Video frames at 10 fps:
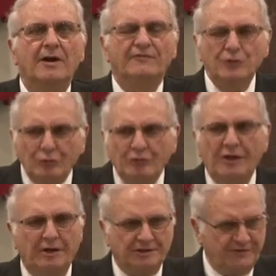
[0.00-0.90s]
a few
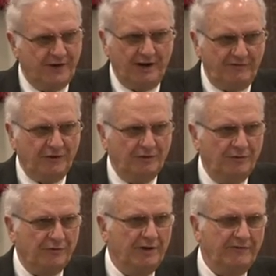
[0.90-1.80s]
years, very few,
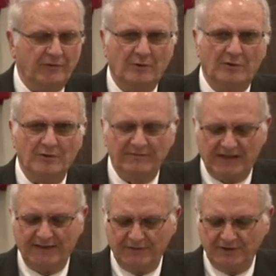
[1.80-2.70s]
three, four,
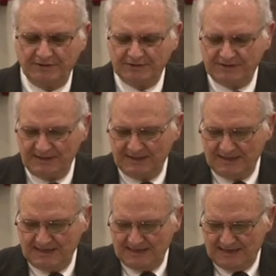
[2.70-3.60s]
five years,
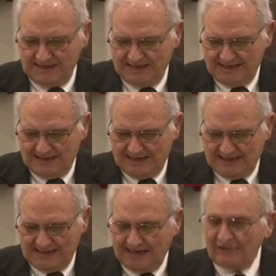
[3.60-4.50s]

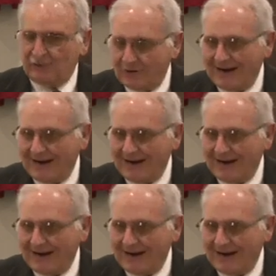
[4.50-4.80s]
and